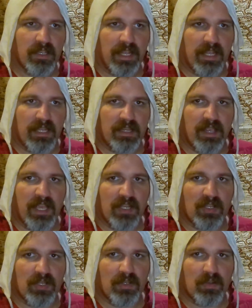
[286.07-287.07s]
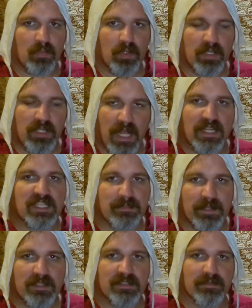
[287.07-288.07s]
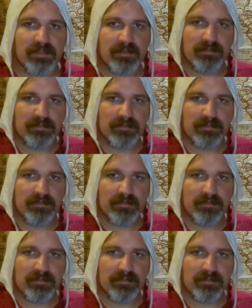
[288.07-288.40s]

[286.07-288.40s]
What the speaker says: and that were not expensive.